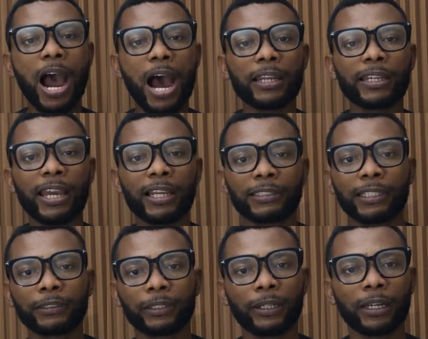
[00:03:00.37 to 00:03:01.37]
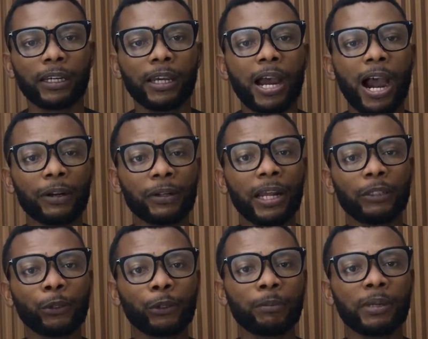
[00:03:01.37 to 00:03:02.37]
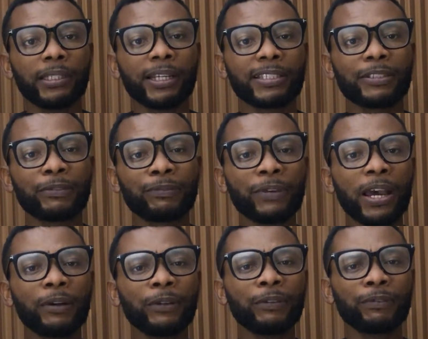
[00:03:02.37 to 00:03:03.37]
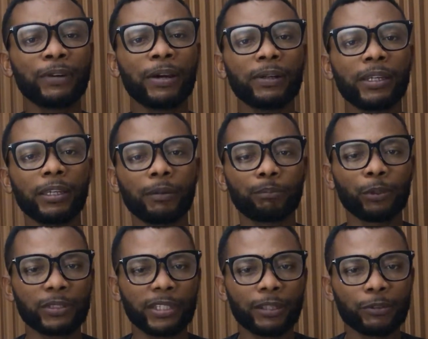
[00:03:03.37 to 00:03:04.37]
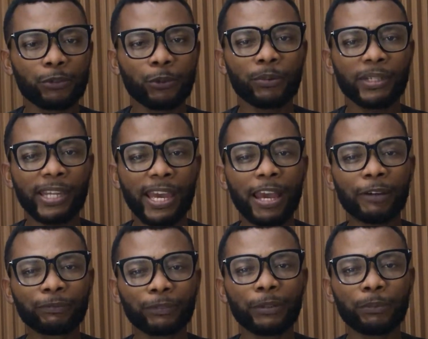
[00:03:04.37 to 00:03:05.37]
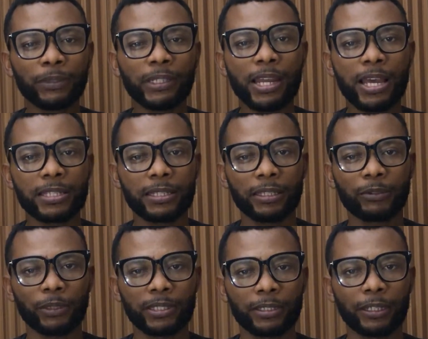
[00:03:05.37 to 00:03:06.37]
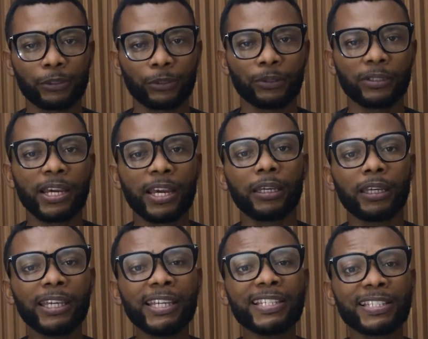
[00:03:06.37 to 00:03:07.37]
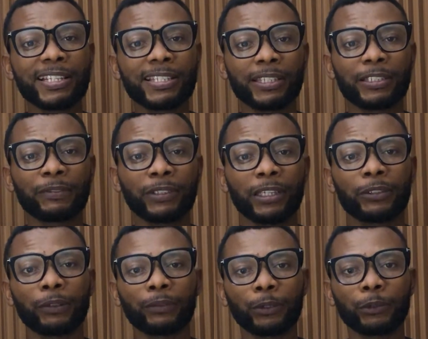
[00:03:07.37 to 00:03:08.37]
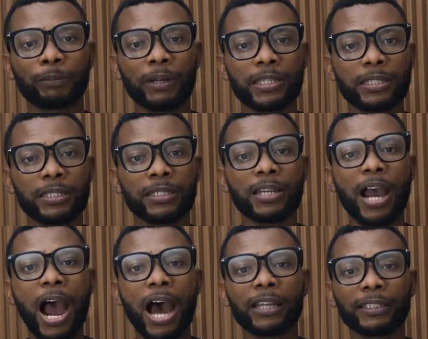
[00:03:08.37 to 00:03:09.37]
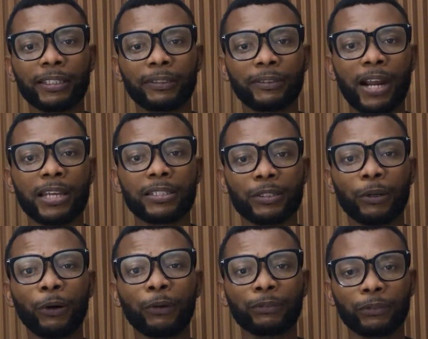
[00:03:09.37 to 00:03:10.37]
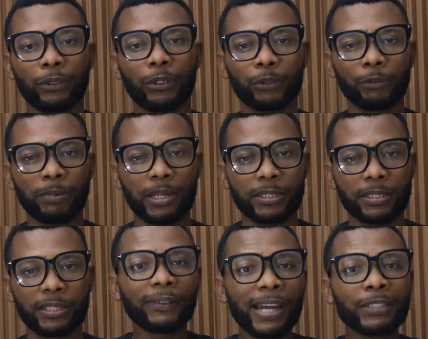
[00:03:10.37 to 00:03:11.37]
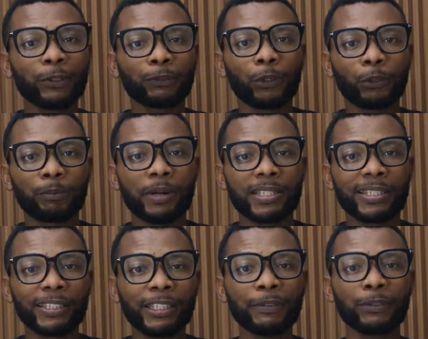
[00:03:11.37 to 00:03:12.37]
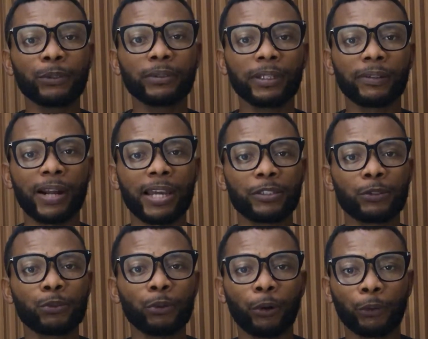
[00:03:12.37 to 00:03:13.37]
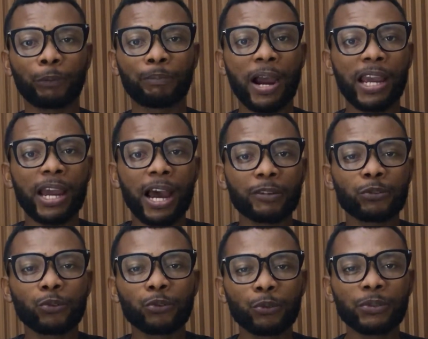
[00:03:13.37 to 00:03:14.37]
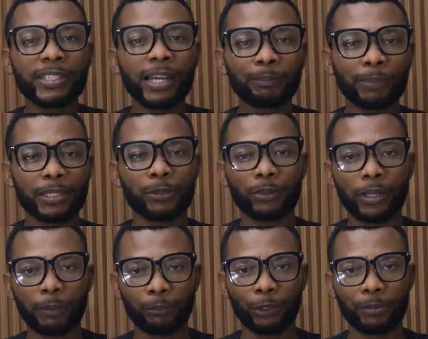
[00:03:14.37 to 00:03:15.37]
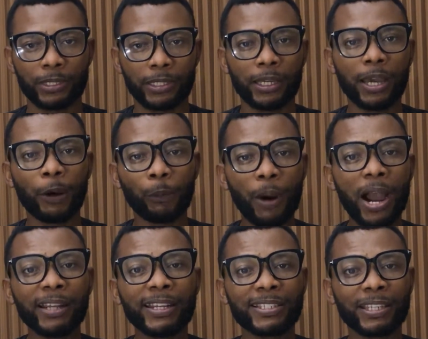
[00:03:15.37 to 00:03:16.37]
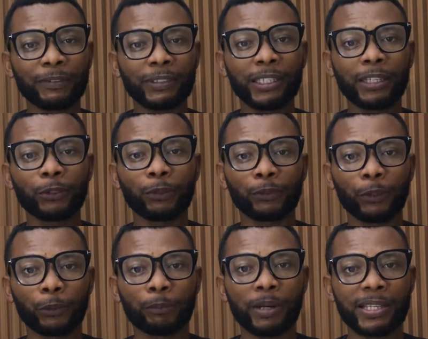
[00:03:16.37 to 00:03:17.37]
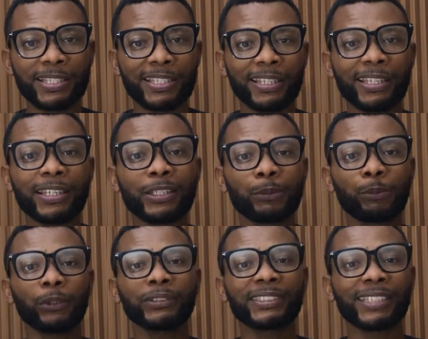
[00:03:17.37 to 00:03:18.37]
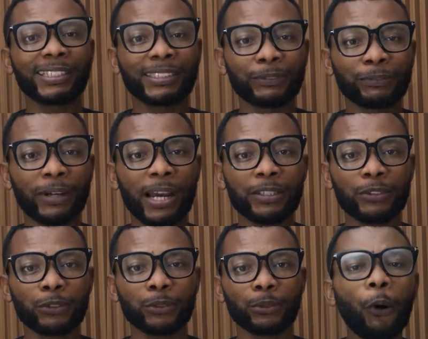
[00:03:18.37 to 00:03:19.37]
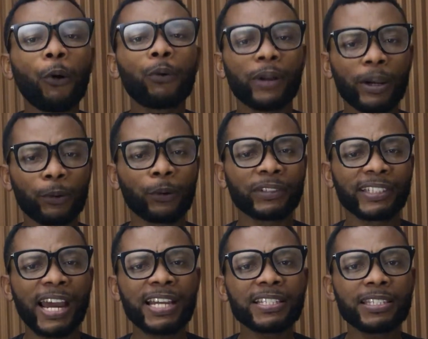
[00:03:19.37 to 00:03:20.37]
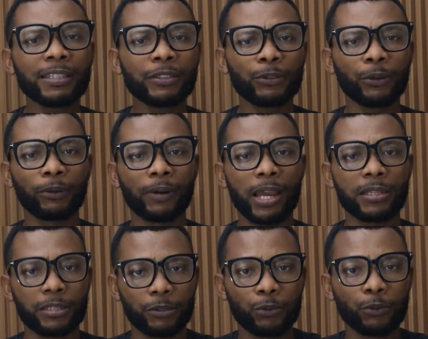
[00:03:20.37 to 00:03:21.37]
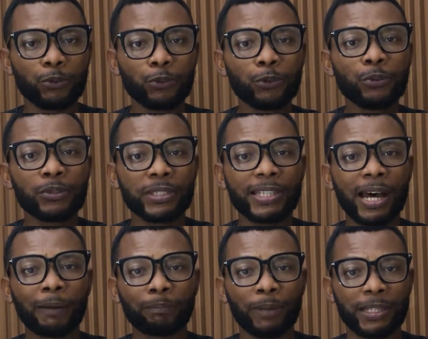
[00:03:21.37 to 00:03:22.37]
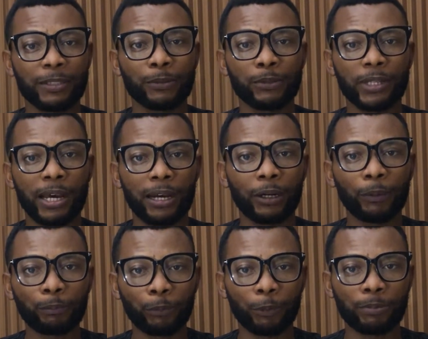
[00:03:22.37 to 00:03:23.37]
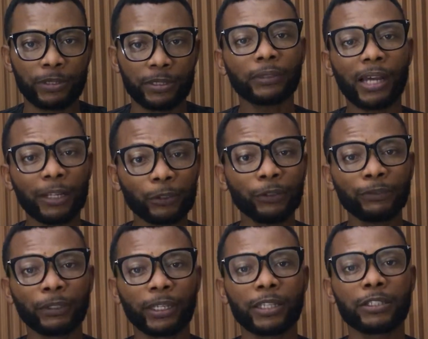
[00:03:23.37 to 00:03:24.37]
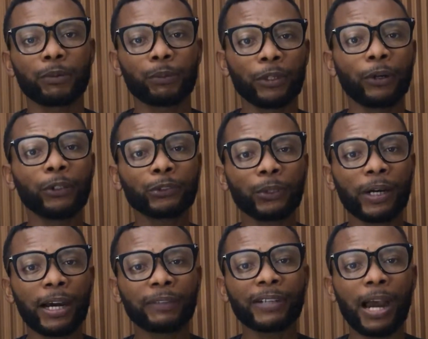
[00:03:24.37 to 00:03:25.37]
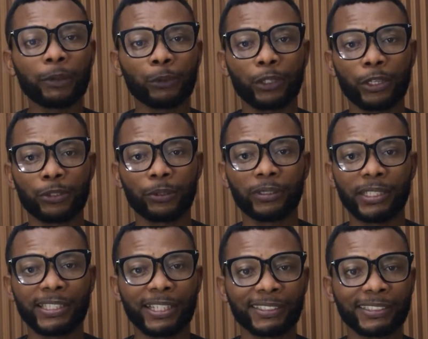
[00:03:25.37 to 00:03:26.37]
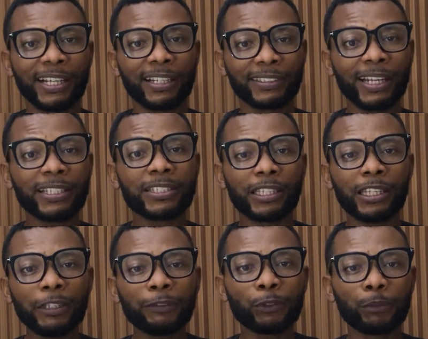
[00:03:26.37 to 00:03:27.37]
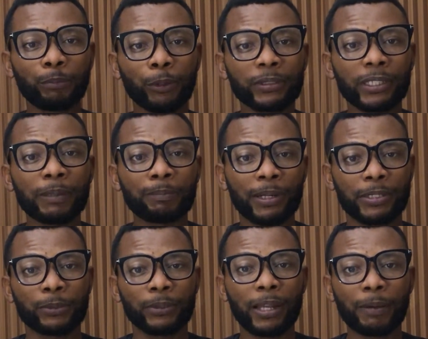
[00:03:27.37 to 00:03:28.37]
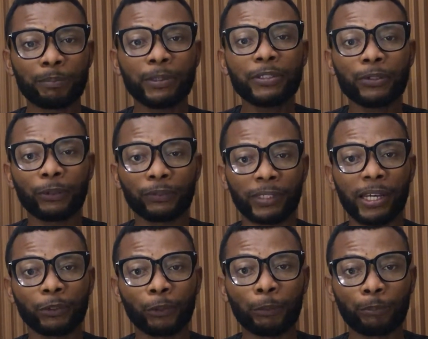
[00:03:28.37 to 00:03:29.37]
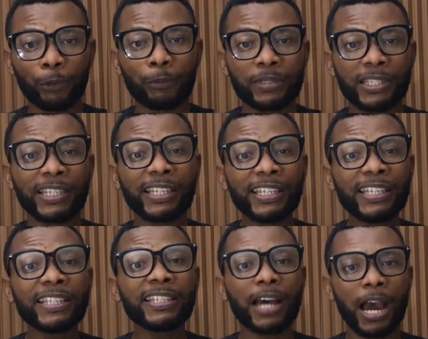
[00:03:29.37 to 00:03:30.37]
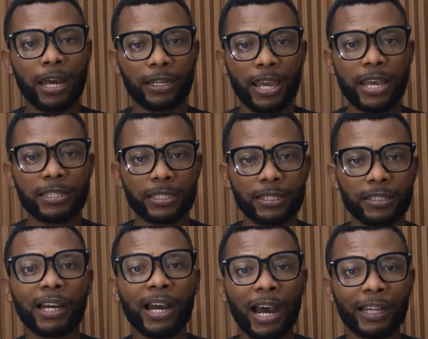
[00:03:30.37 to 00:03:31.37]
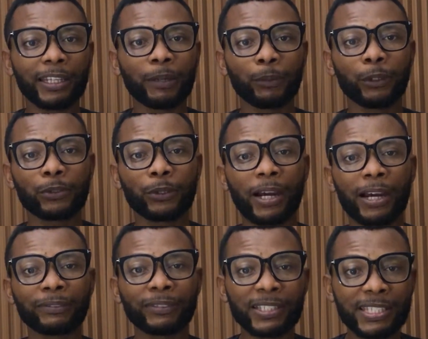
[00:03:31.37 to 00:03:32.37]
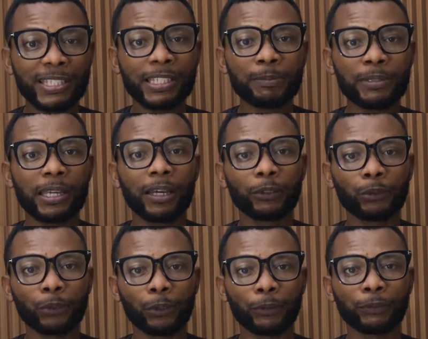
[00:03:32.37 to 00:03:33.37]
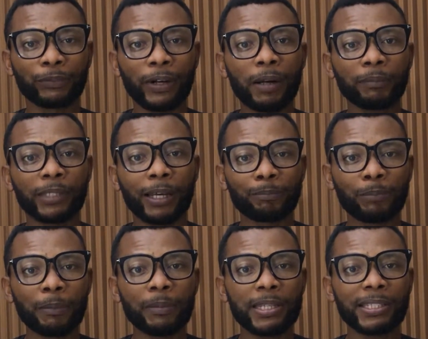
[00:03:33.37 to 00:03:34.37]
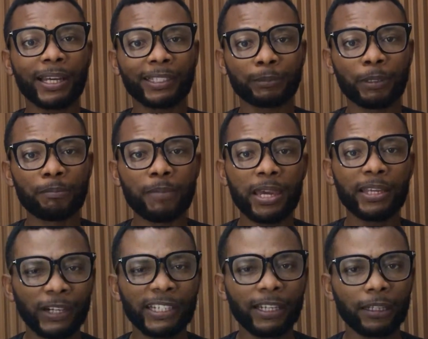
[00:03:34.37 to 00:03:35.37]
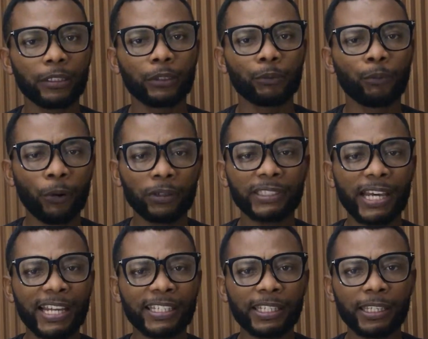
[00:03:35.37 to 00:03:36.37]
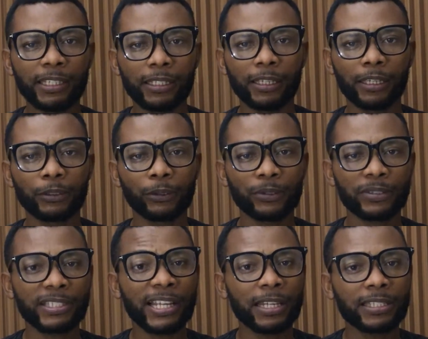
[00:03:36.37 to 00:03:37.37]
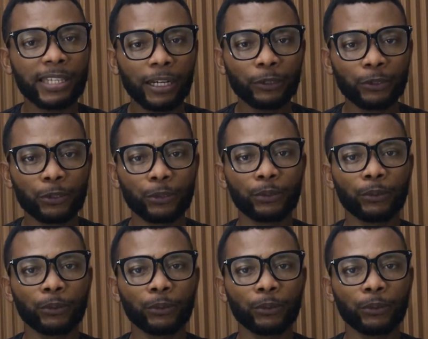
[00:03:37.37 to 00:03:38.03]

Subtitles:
and etc. Another document that is very, very important during every real estate transaction is the certificate of occupancy and the right of occupancy. Right of occupancy gives you the right to occupy and to use that particular property, while the certificate of occupancy is what certifies you or recognizes your right to use that particular property. And don't forget, we also have allocation letters. That is, if you bought a particular piece of land or property in an estate. And then we also have receipt to confirm that payment has been made. Finally, what are the indicators that tells you